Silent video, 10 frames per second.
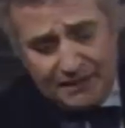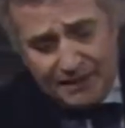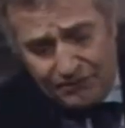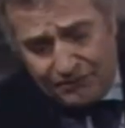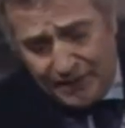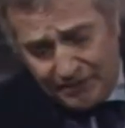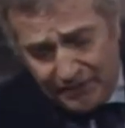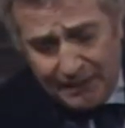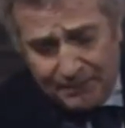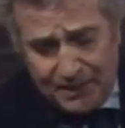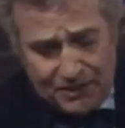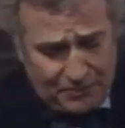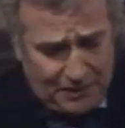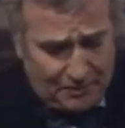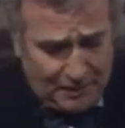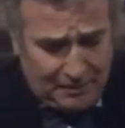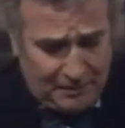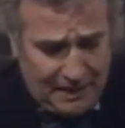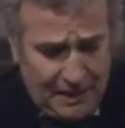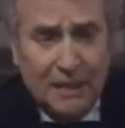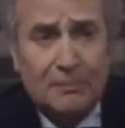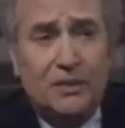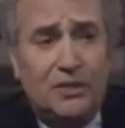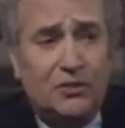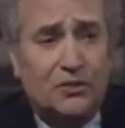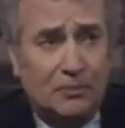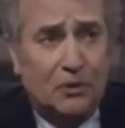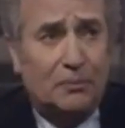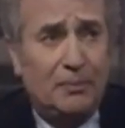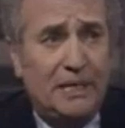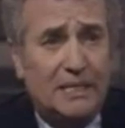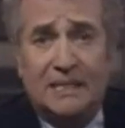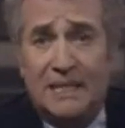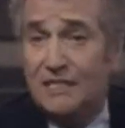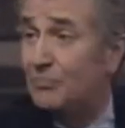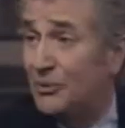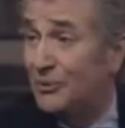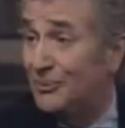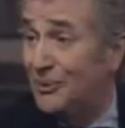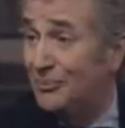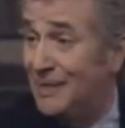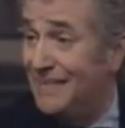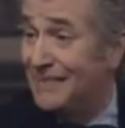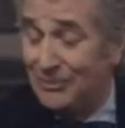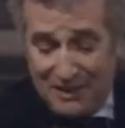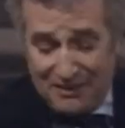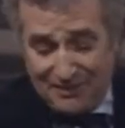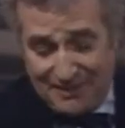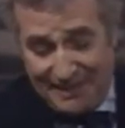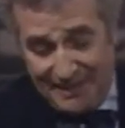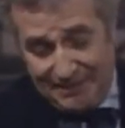that if we develop this, we could probably produce more meat and export more meat. It's a wonderful thing. It's